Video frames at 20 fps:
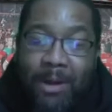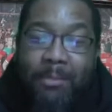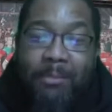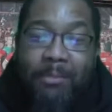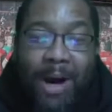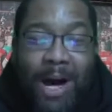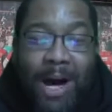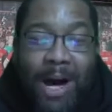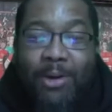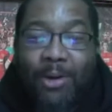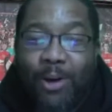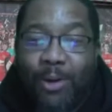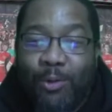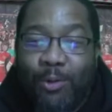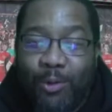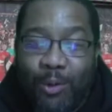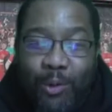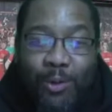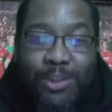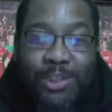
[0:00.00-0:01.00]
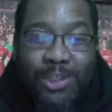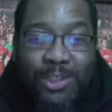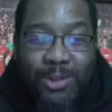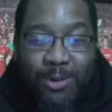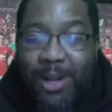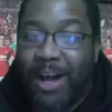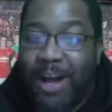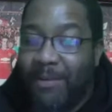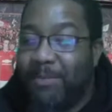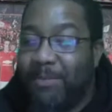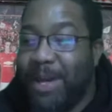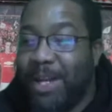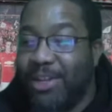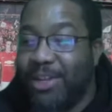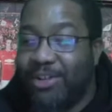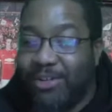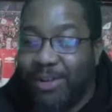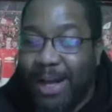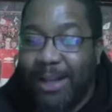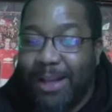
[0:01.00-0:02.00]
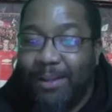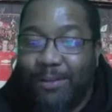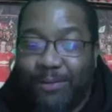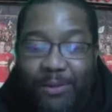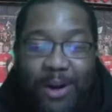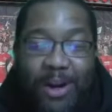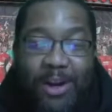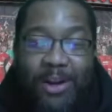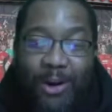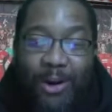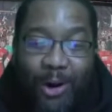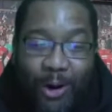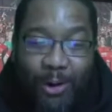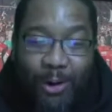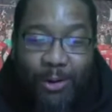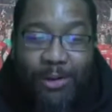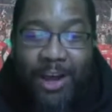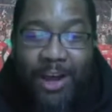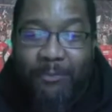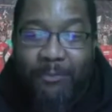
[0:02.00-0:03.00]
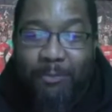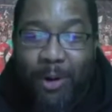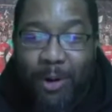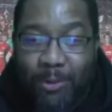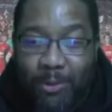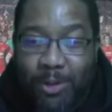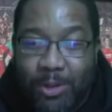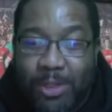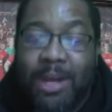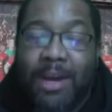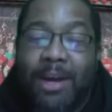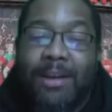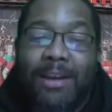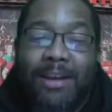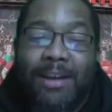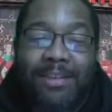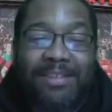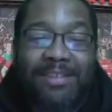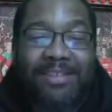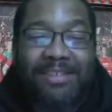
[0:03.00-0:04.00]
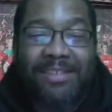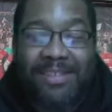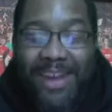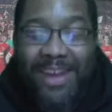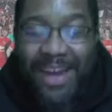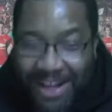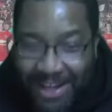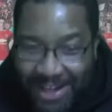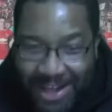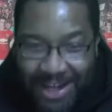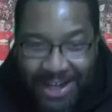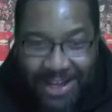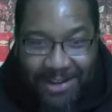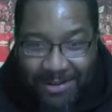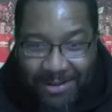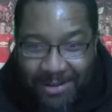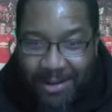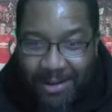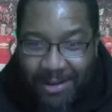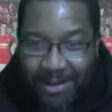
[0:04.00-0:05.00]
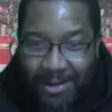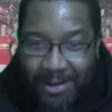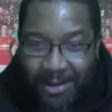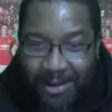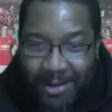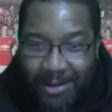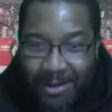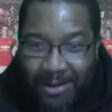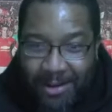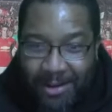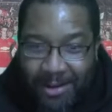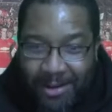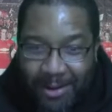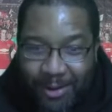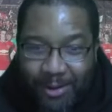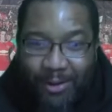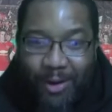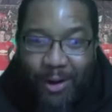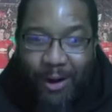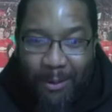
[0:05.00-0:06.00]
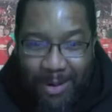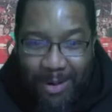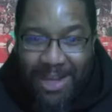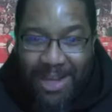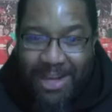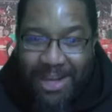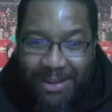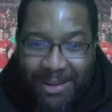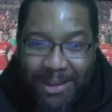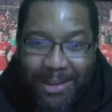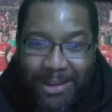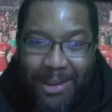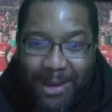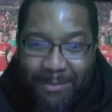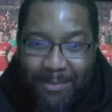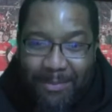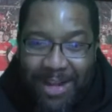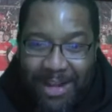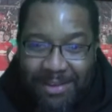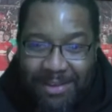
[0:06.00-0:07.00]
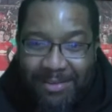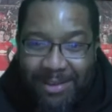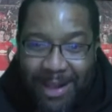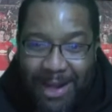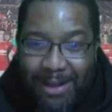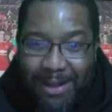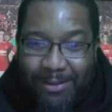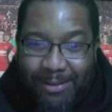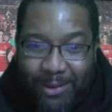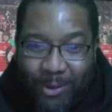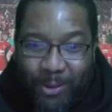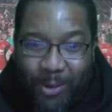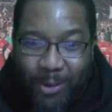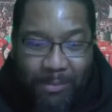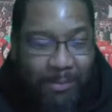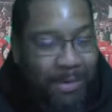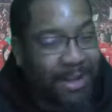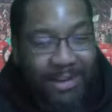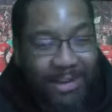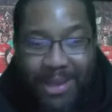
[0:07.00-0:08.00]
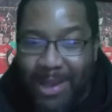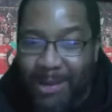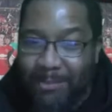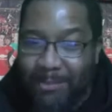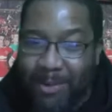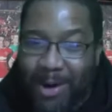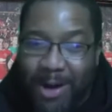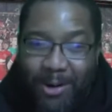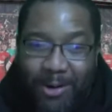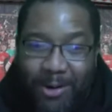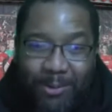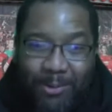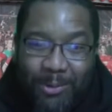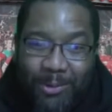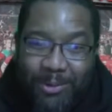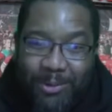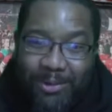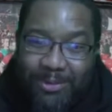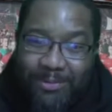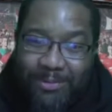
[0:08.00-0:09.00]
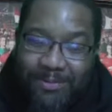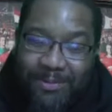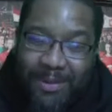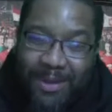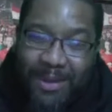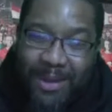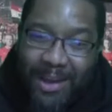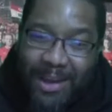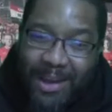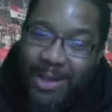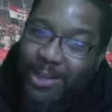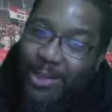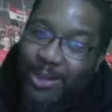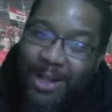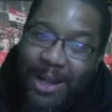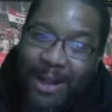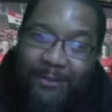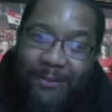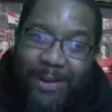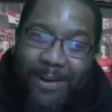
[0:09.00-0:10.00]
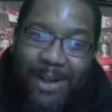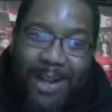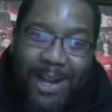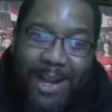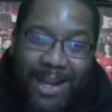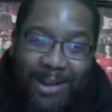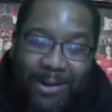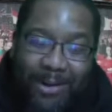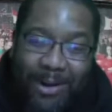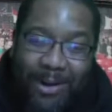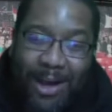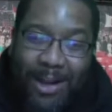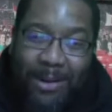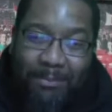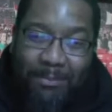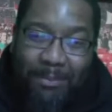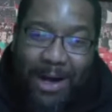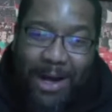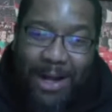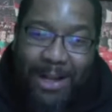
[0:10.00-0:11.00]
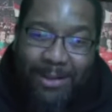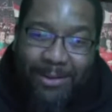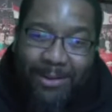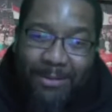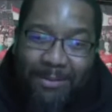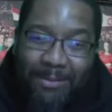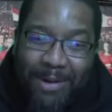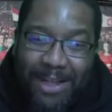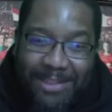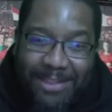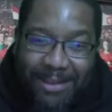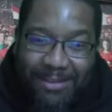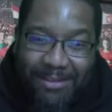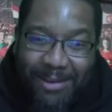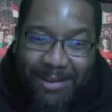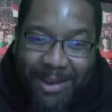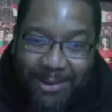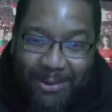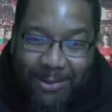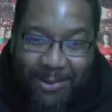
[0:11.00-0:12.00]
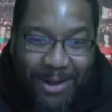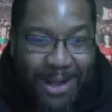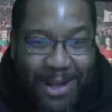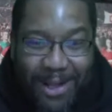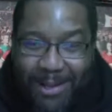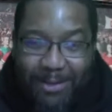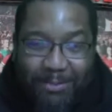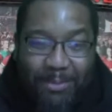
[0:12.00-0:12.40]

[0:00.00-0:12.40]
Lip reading: Marco Reus should have been transferred out of Borussia the second the Terminator came in and started scoring. But you keep Marco Reus. You should have let go of the ball to Manchester United.